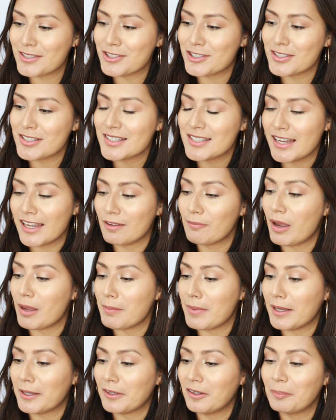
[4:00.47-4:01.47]
to just take my
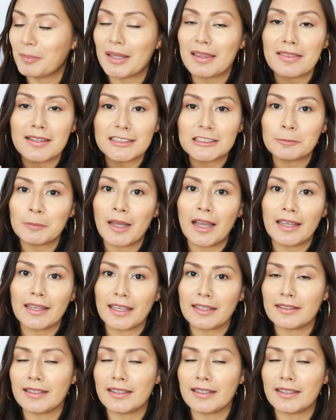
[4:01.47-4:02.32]
makeup in this bag